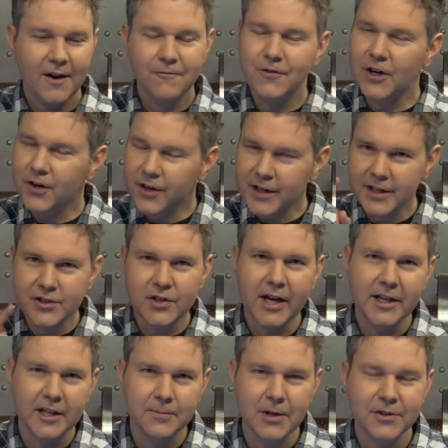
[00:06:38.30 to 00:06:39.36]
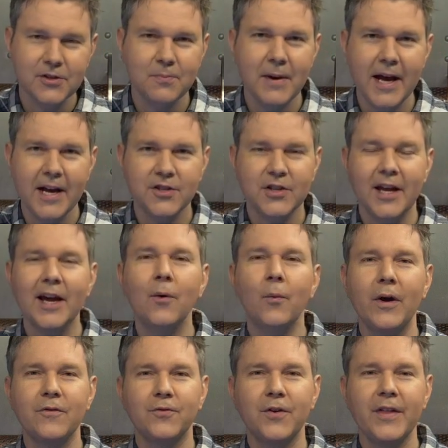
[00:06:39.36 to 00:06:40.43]
Very excited about Smash. Can't
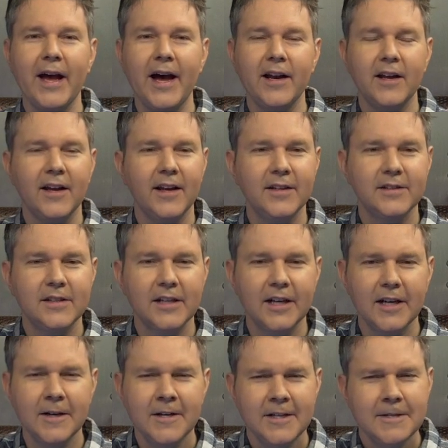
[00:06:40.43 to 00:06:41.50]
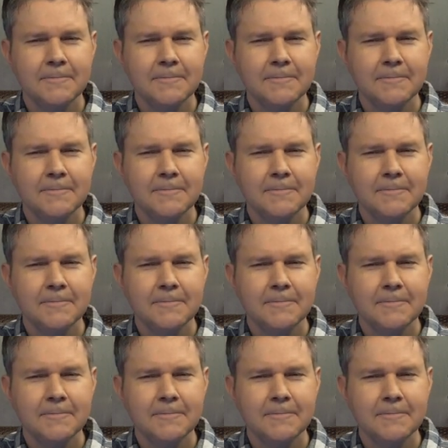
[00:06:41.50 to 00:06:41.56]
wait for that. And,